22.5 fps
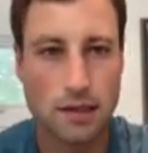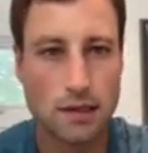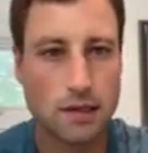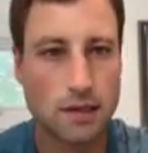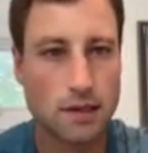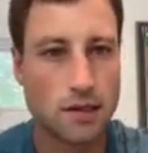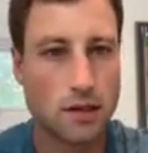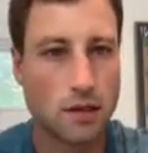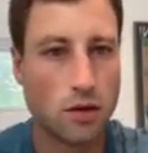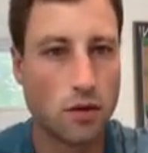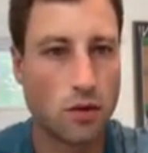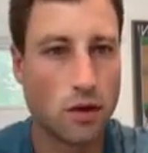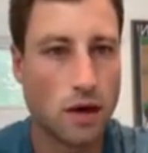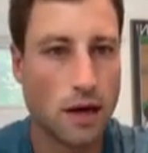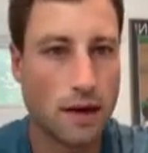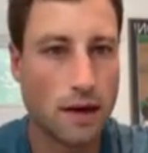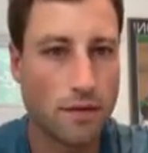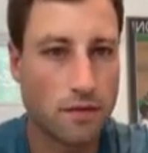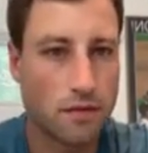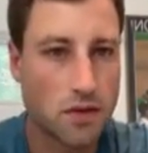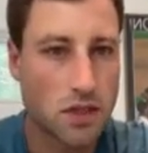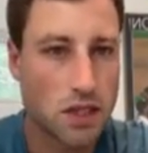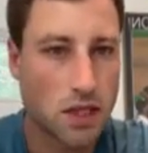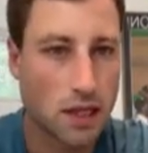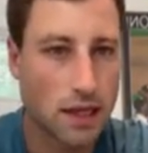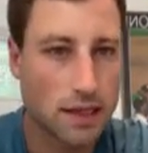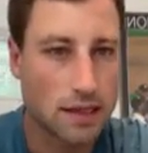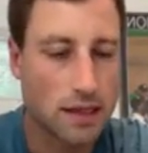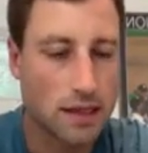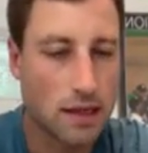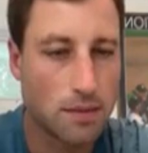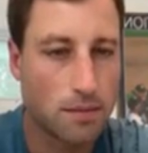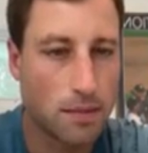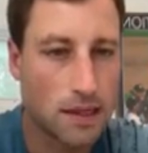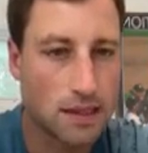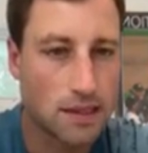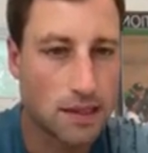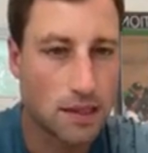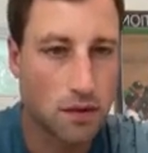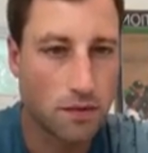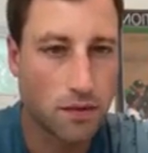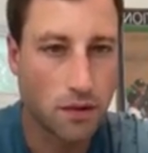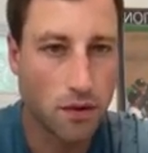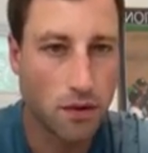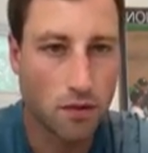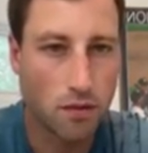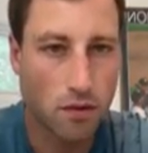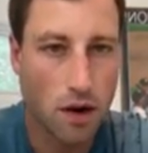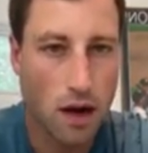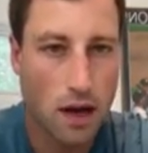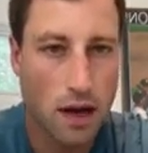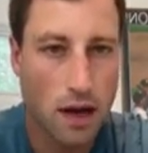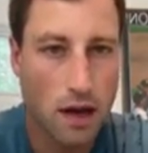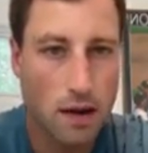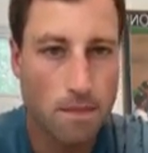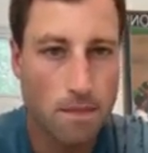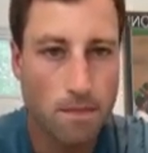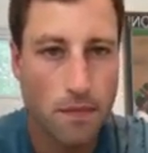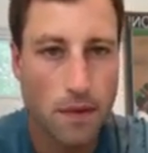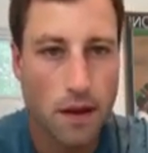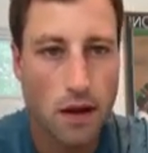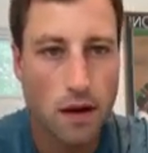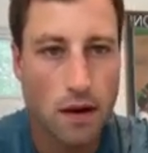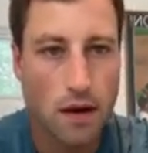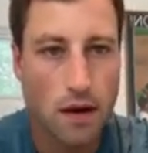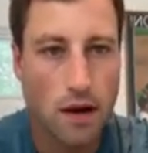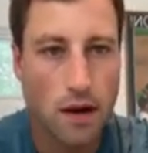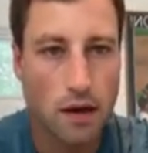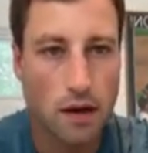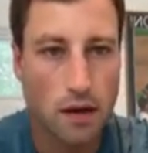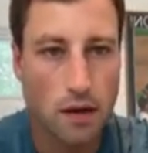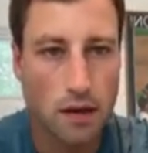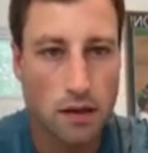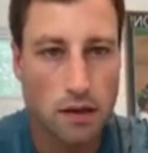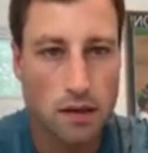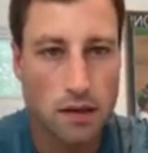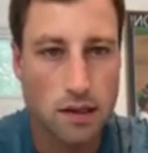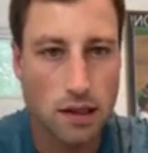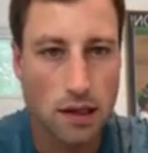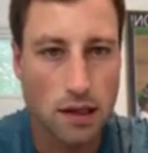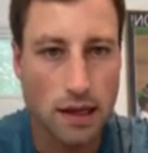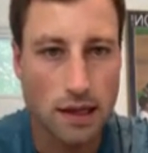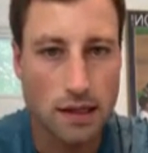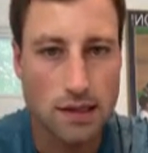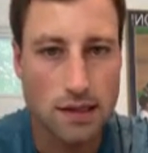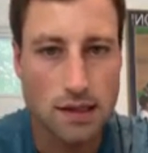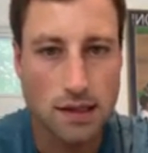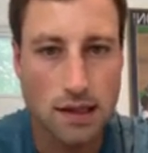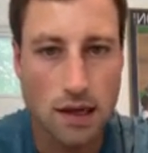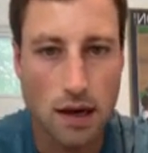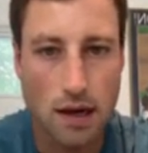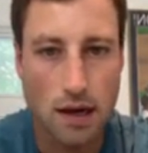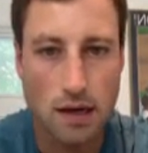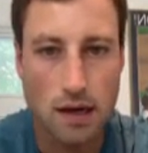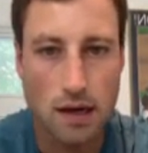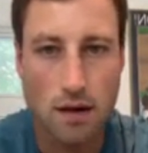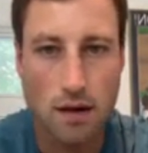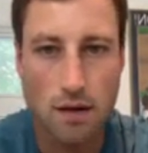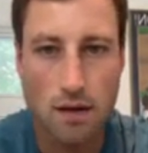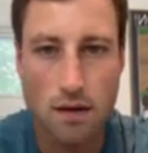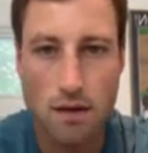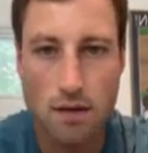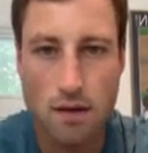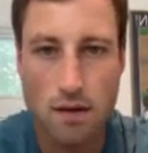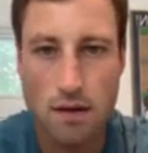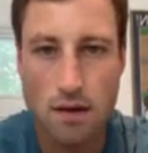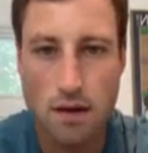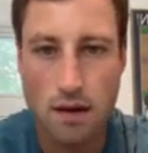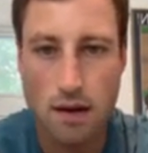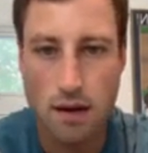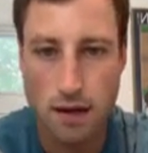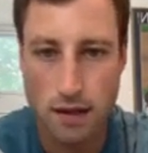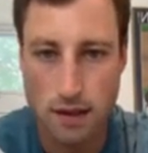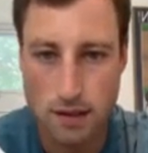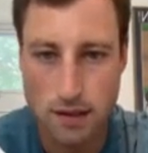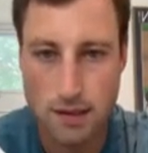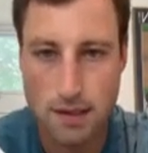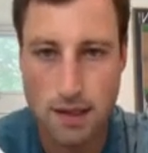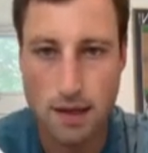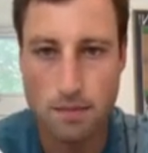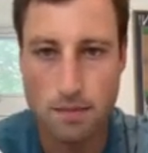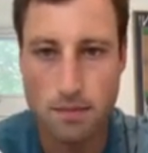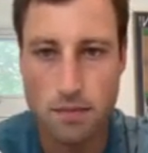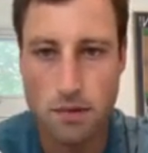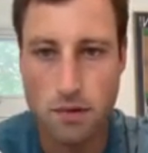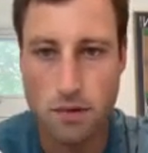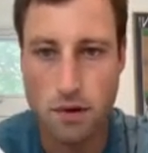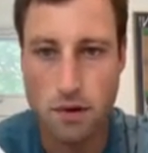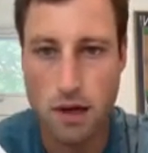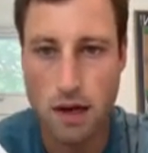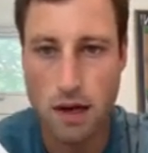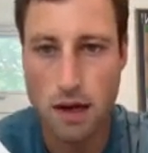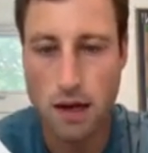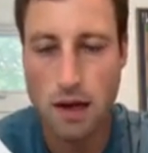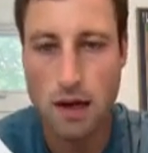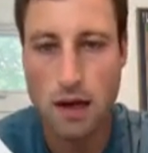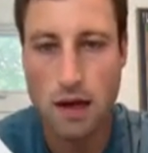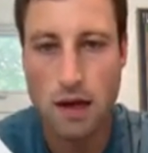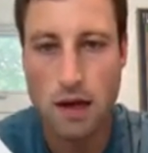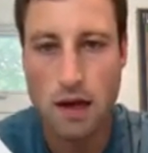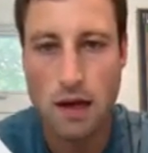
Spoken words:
So I've selected myself on the right. I'm going to select sign here. I accept. Okay.